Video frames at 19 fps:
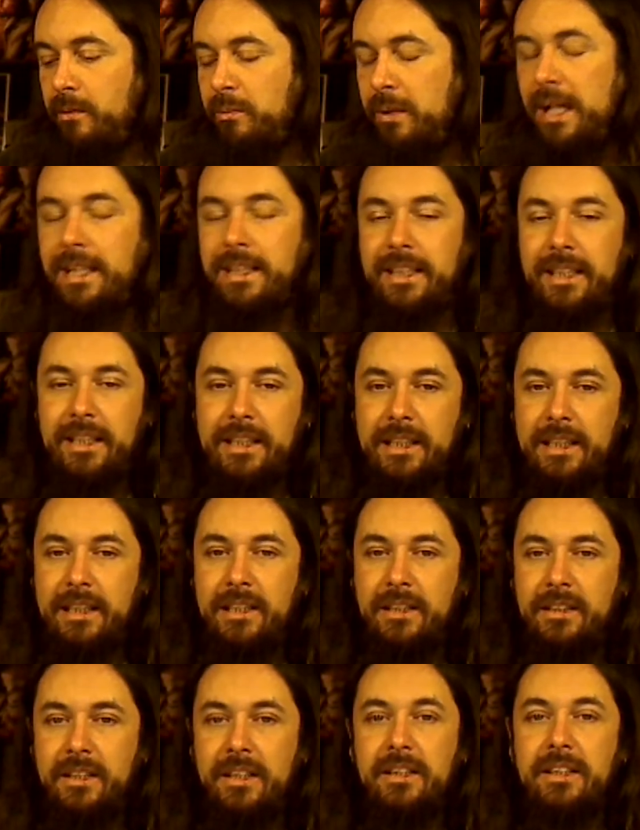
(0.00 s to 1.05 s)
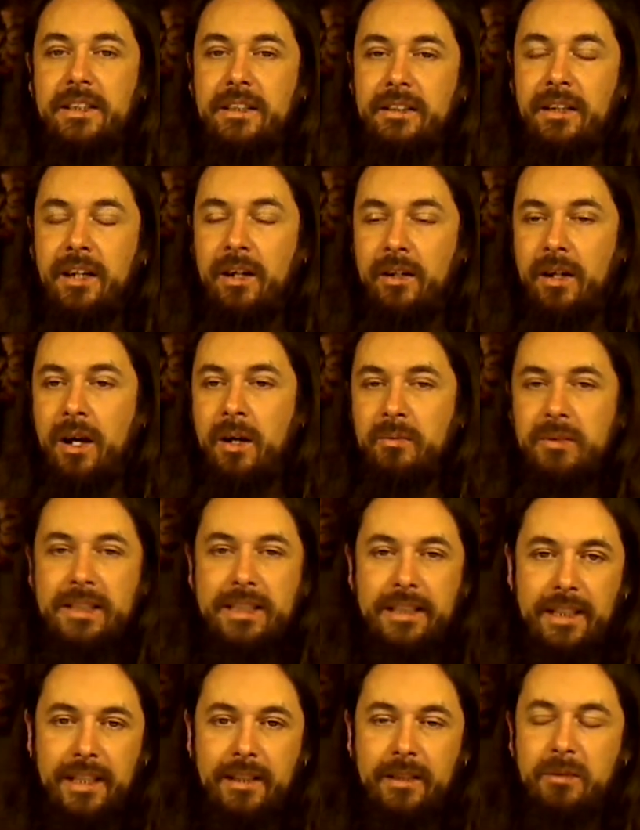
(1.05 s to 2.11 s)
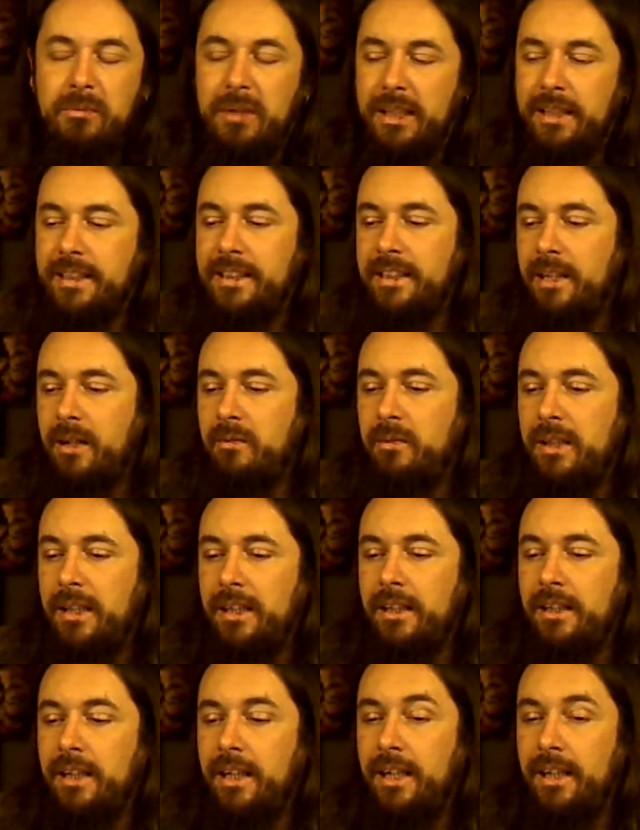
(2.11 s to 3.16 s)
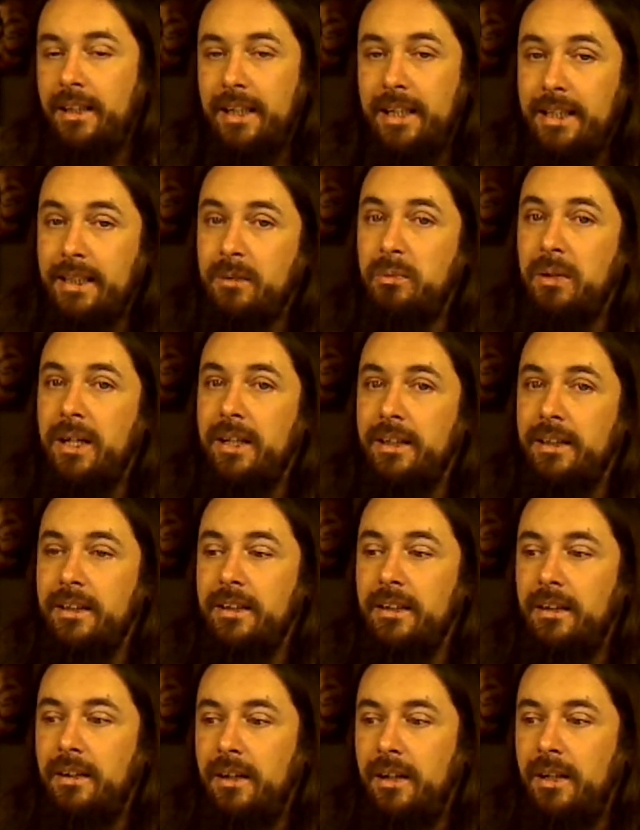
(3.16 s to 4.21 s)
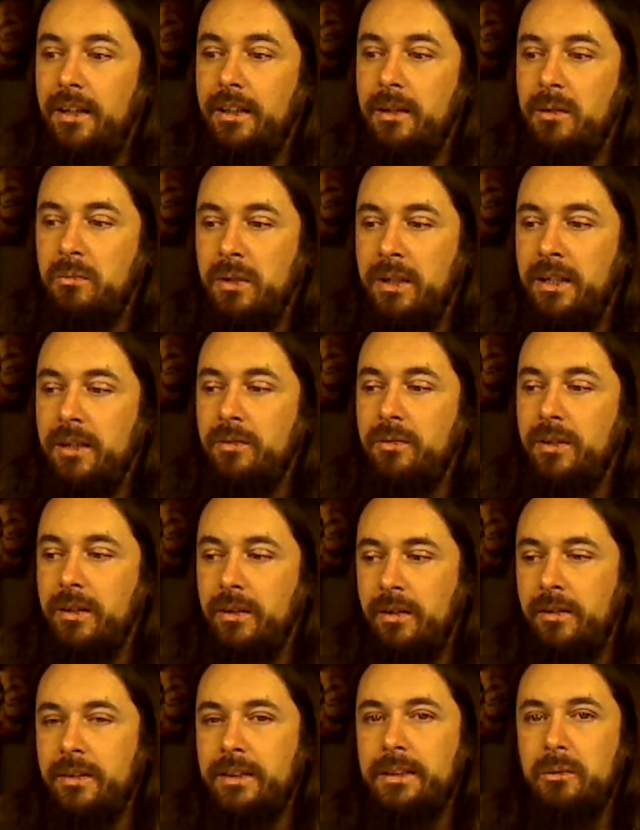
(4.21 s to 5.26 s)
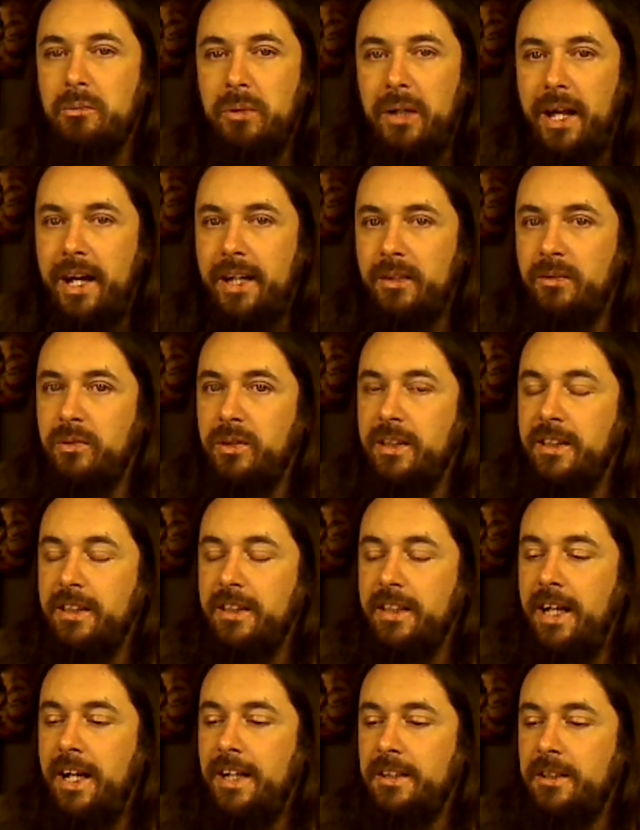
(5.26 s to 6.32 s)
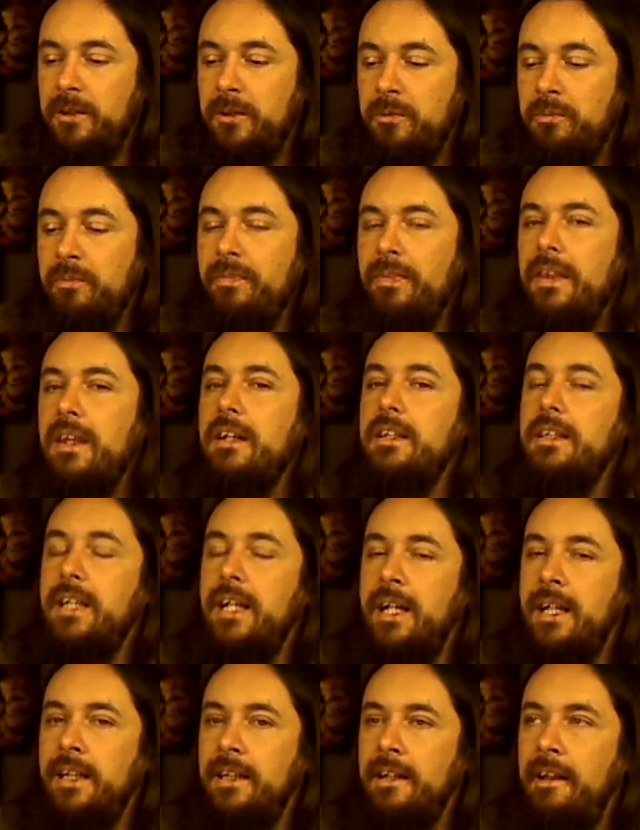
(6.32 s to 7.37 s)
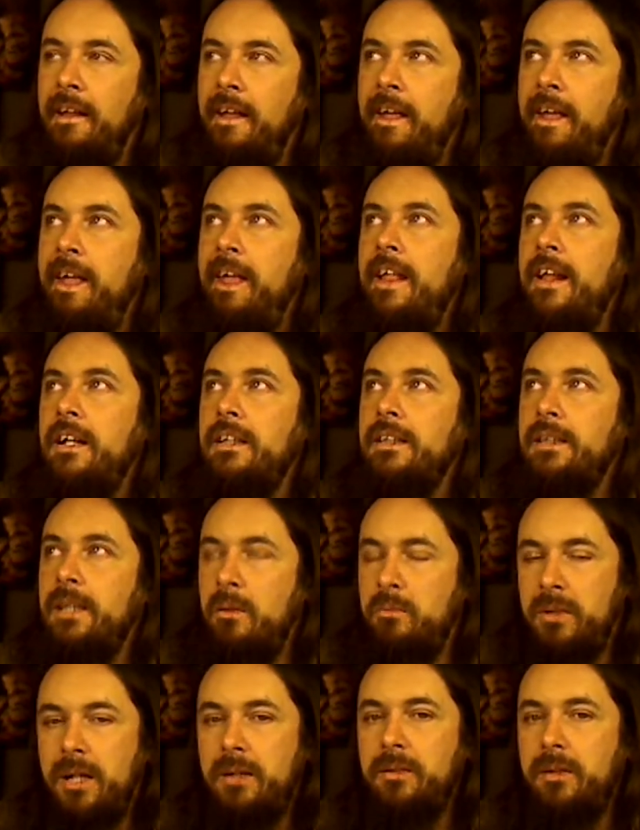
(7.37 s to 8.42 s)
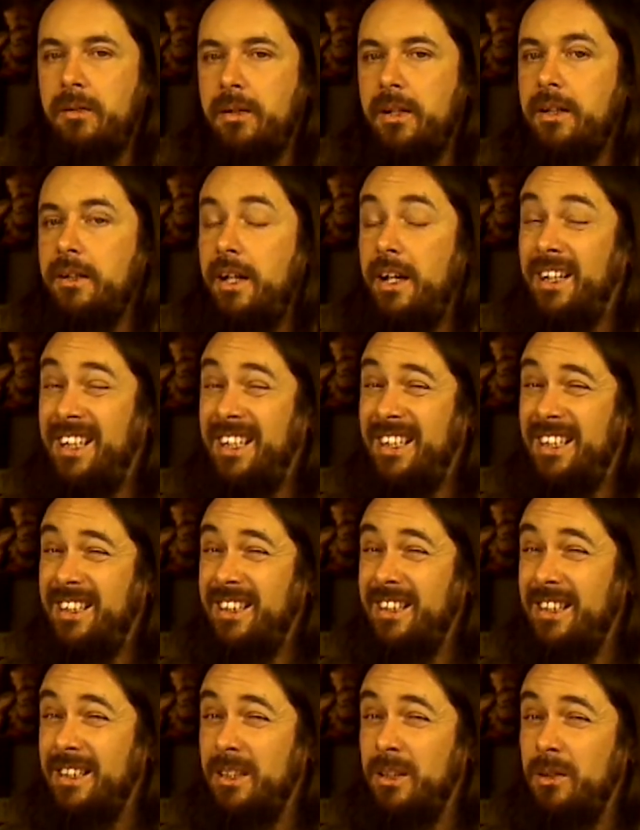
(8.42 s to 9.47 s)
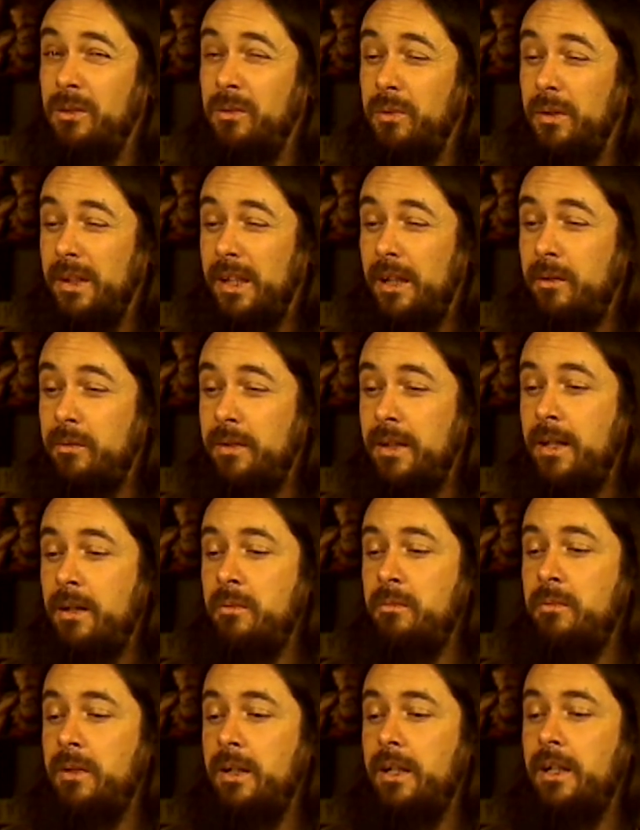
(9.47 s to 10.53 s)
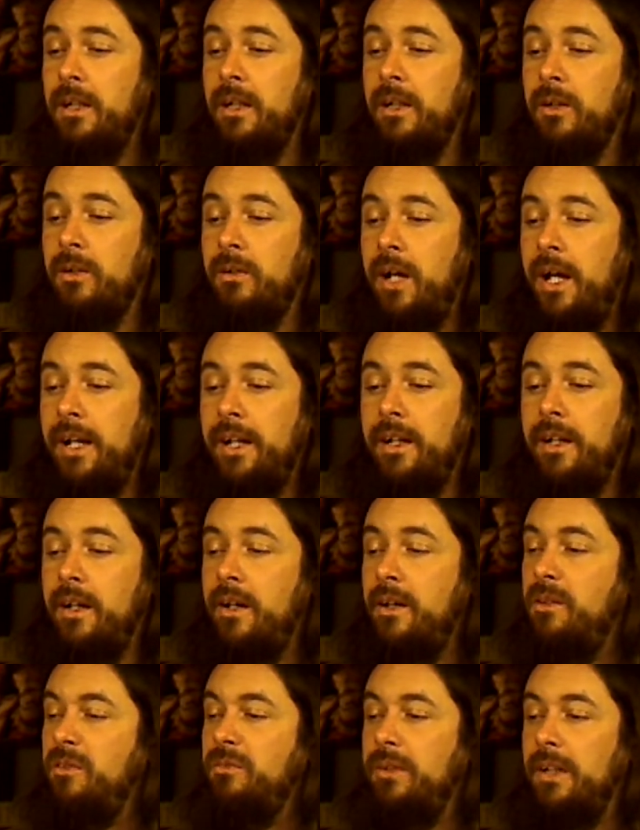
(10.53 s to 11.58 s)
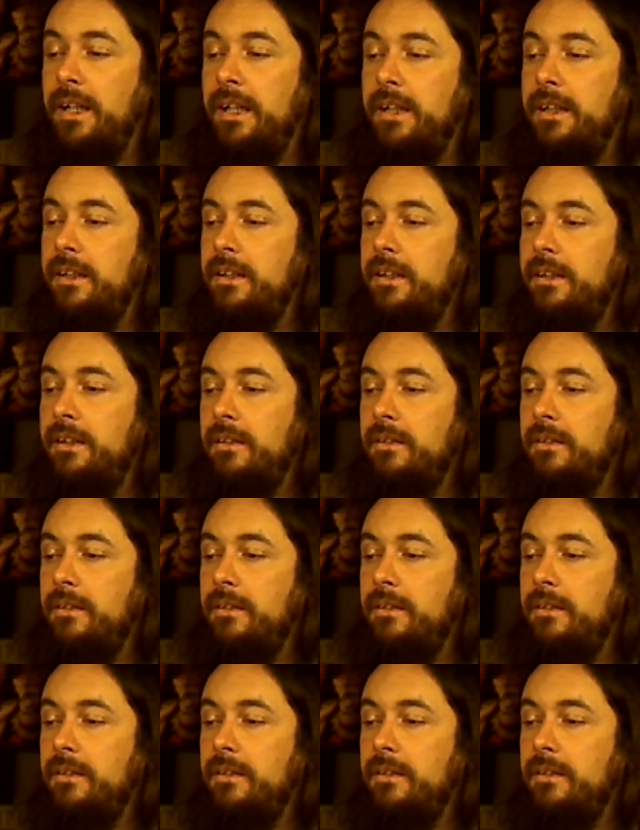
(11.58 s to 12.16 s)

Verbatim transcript: But I see teachers on a, on almost a daily basis coming in, and they spend all their money for their own supplies for their classroom, and sometimes if they're lucky, the school will give them a credit of like